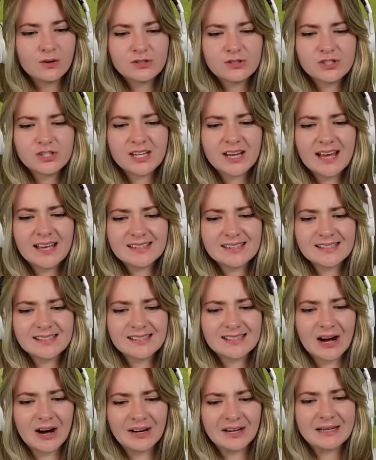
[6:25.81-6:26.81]
Also, she has this
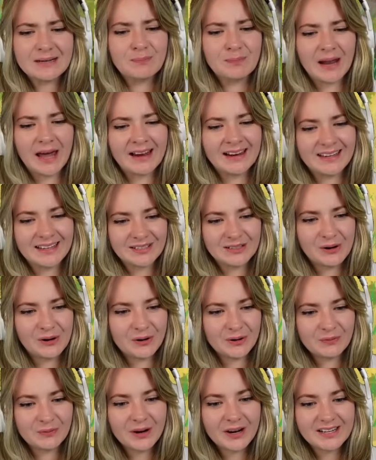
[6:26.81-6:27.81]
tiny blanket
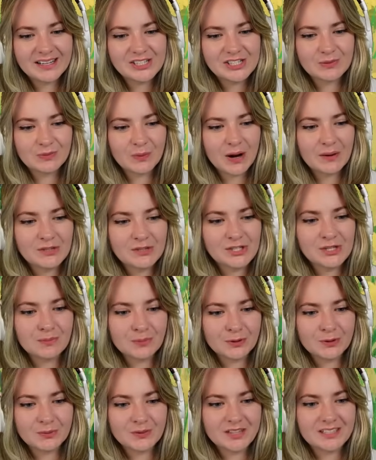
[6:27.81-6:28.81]
on. Why was she
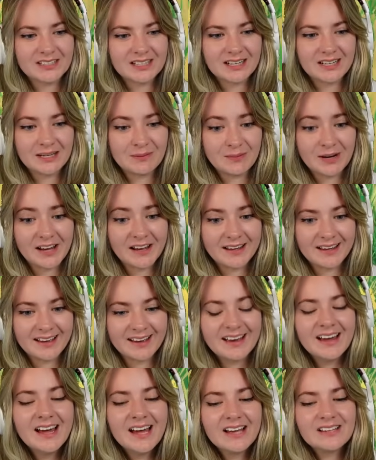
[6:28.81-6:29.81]
born with a tiny
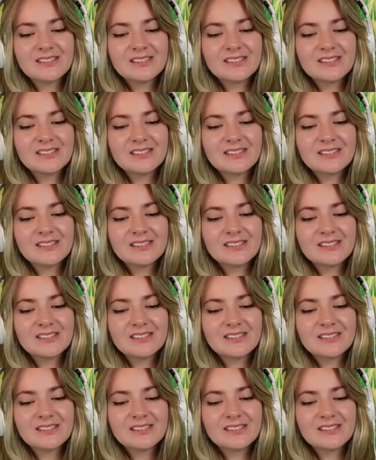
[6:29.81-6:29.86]
blanket?